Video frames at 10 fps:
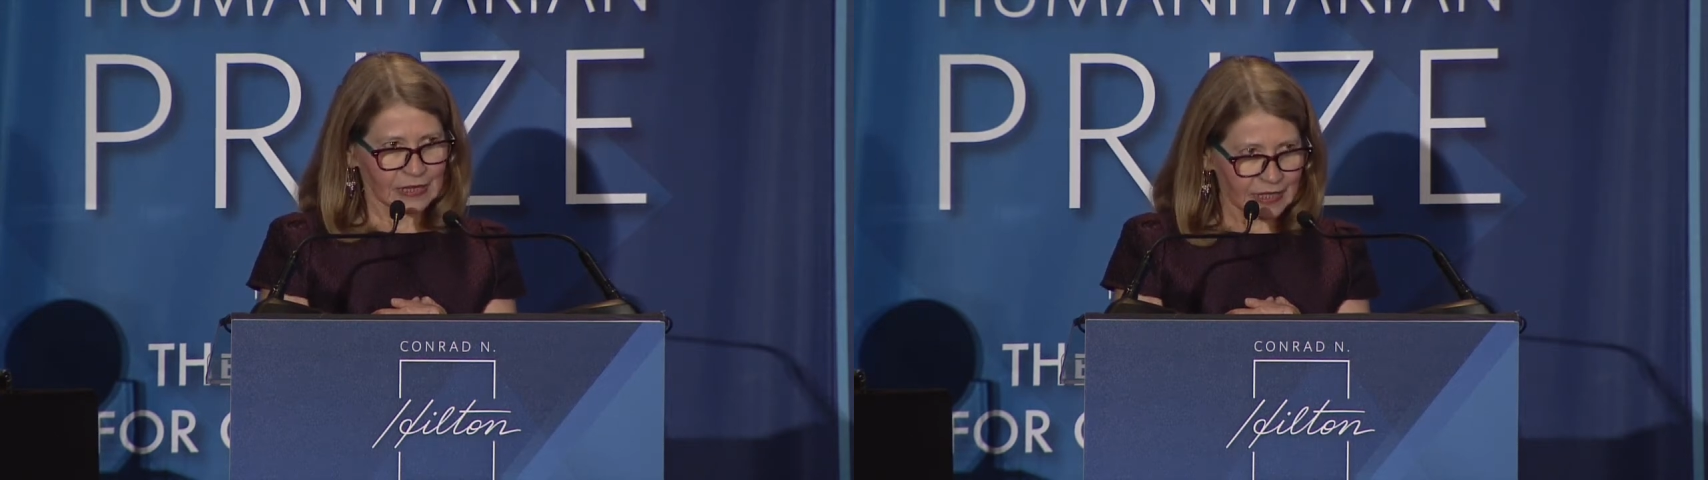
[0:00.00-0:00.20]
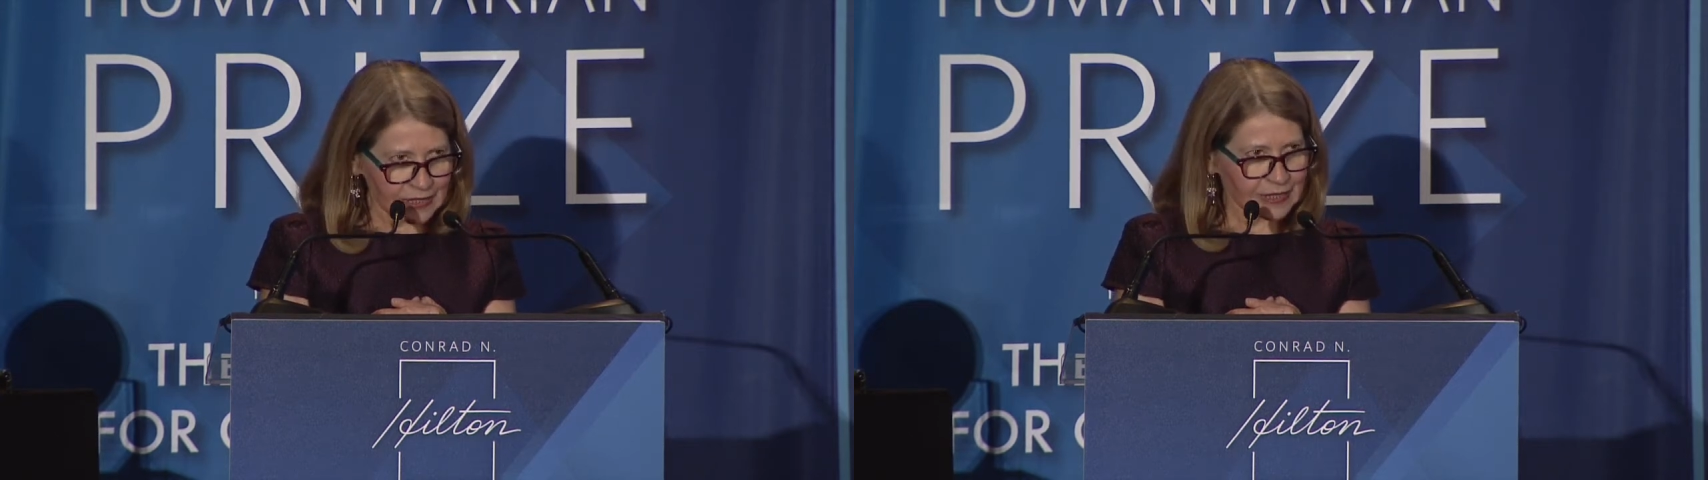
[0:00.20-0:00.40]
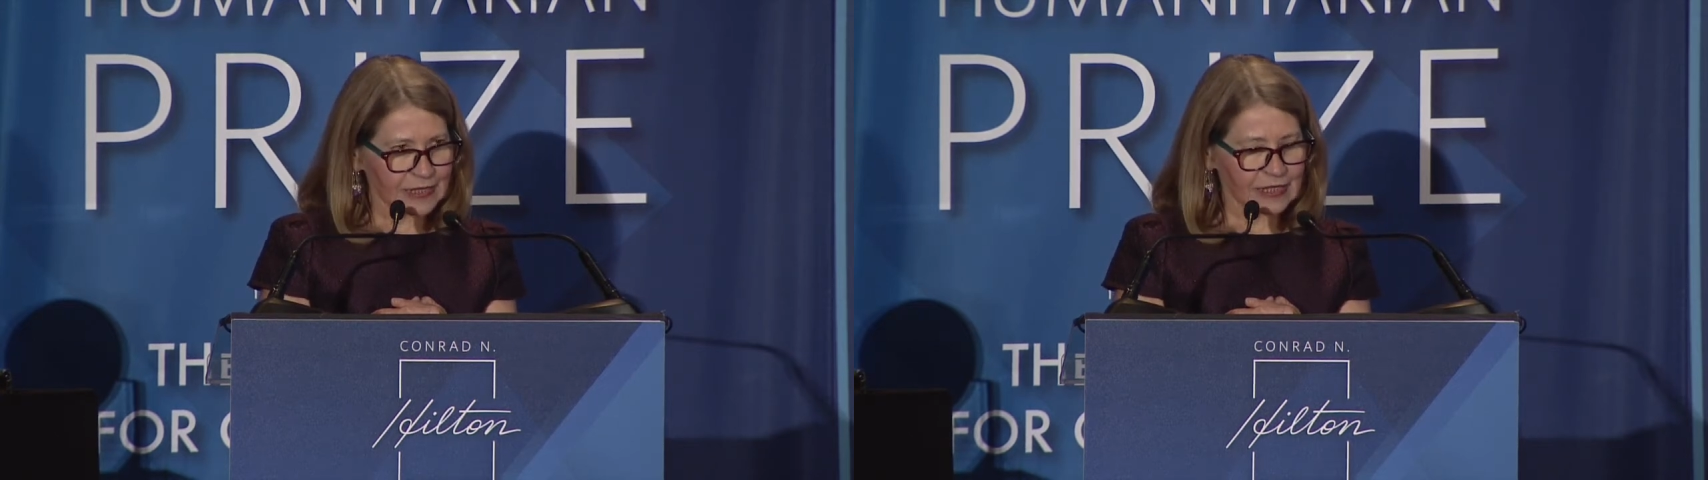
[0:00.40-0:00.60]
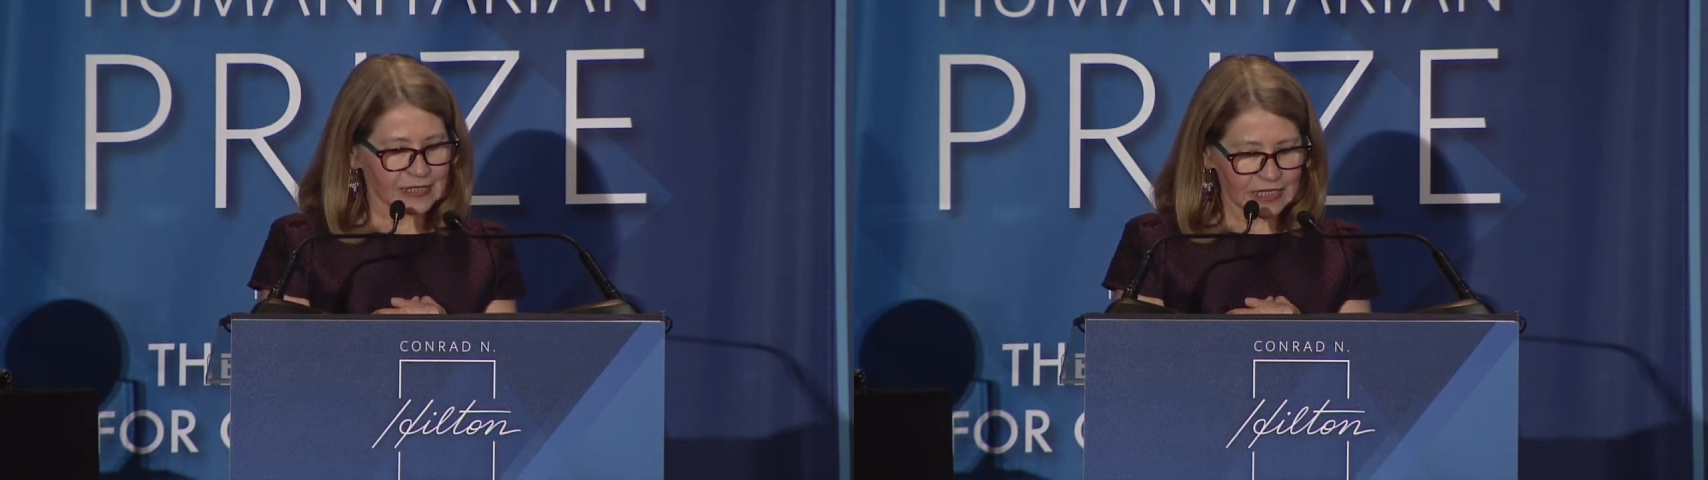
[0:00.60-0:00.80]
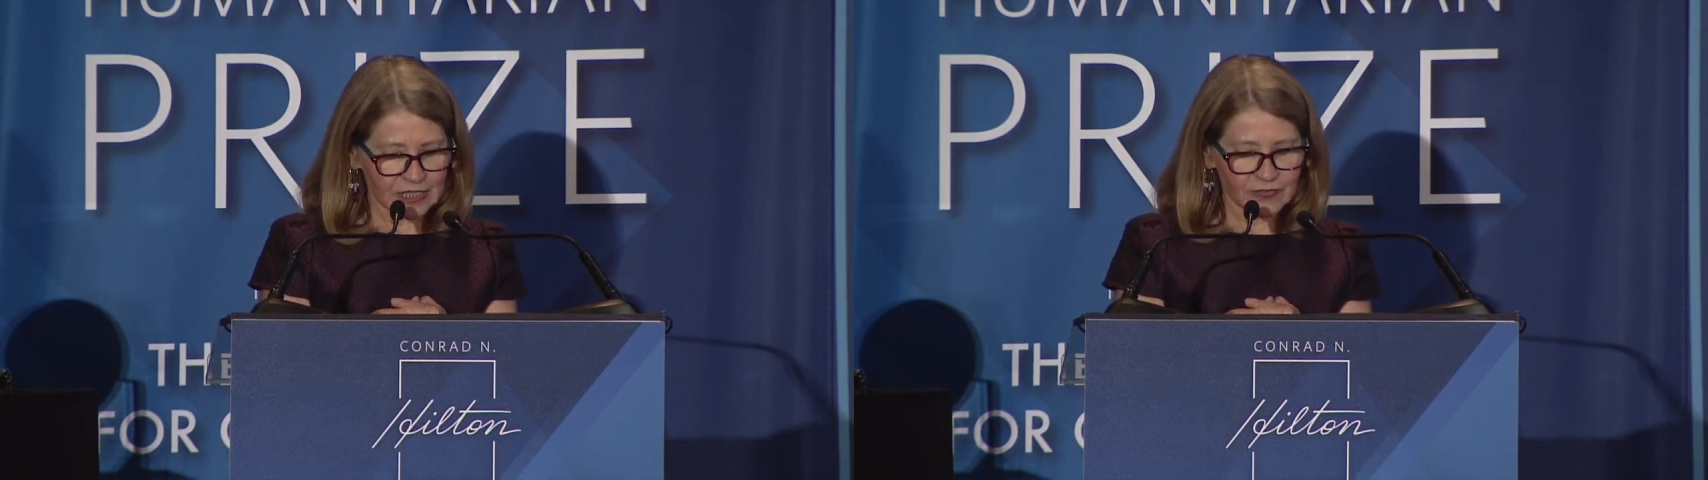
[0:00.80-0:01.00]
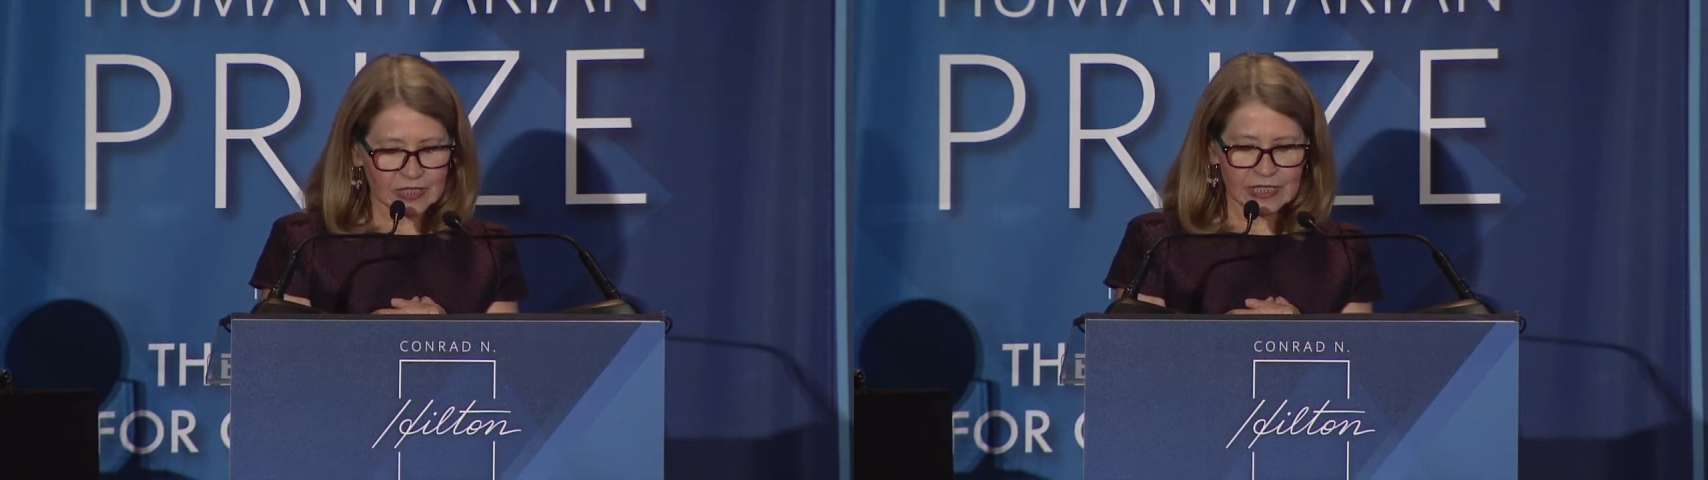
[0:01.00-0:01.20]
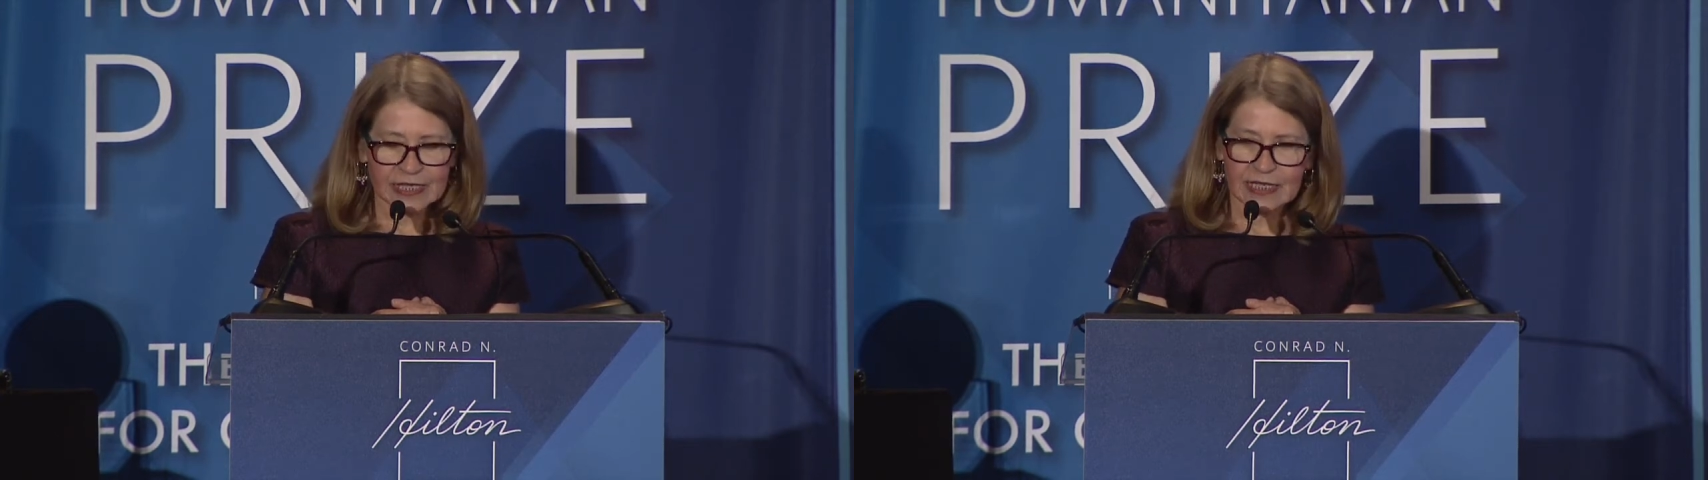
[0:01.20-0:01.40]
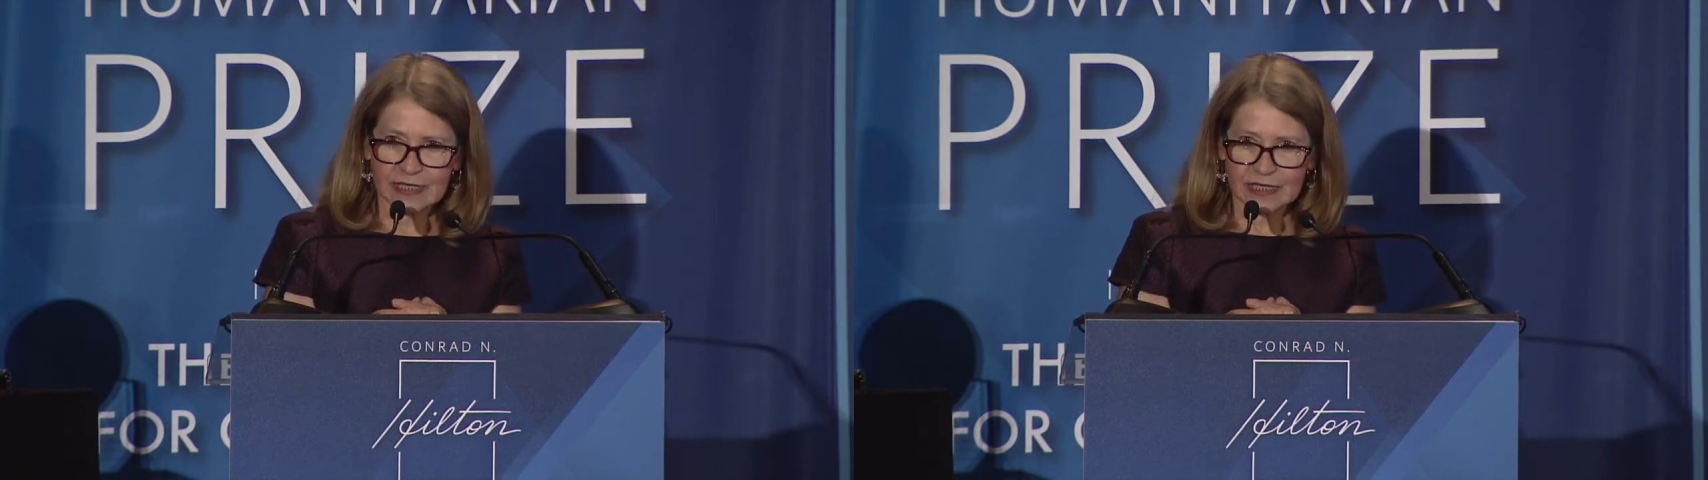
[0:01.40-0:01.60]
thus successfully
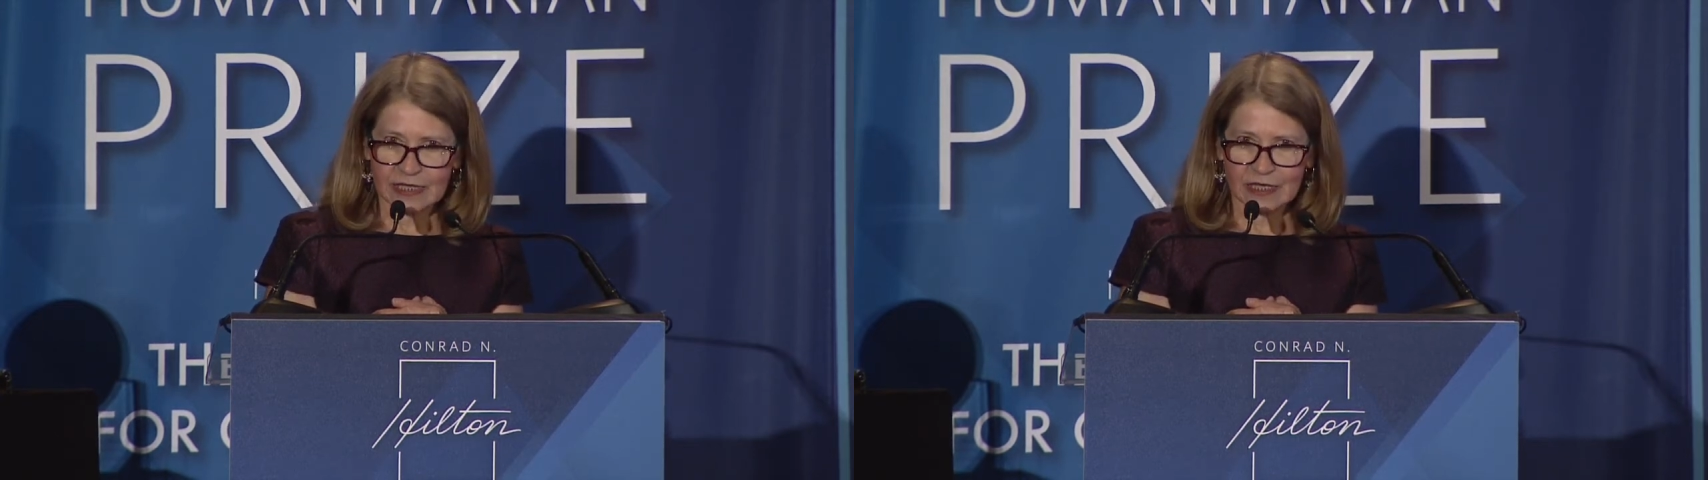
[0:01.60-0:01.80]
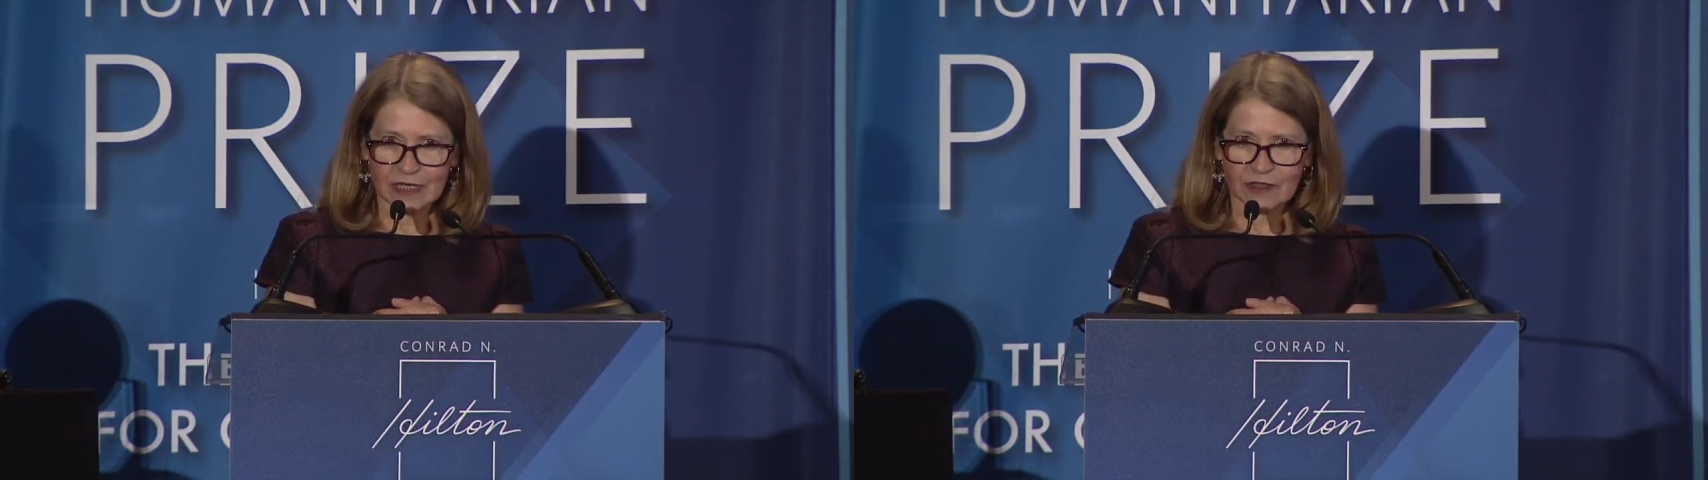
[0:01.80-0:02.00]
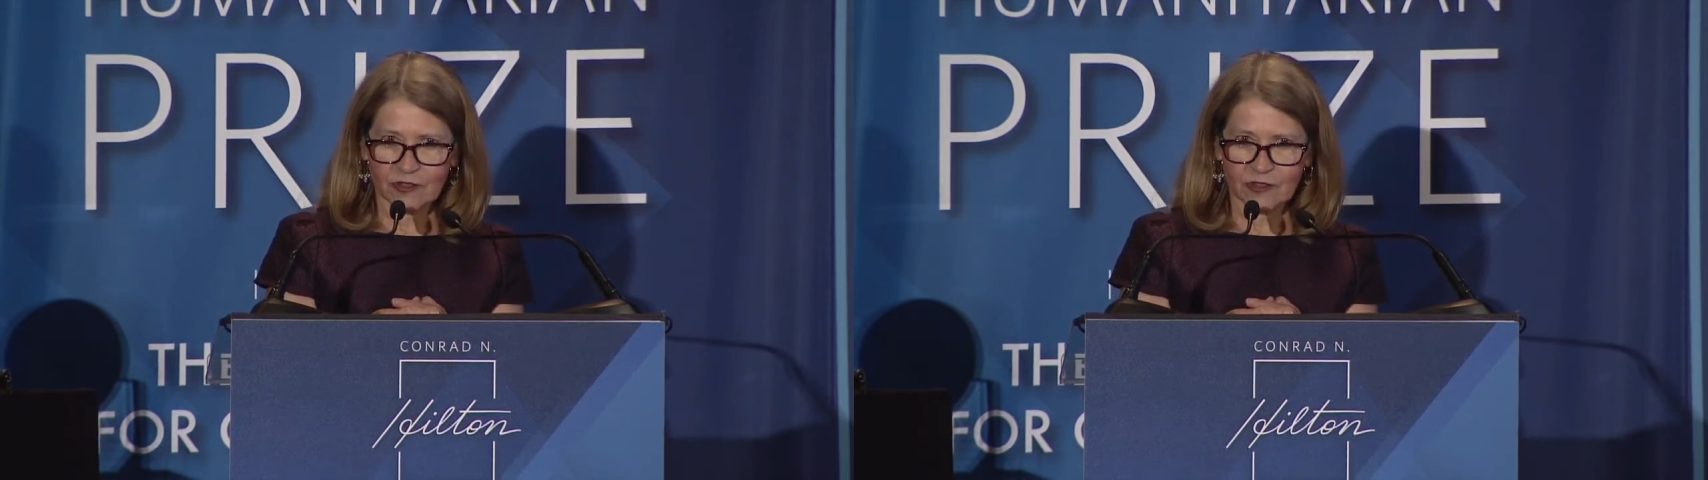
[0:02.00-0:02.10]
testing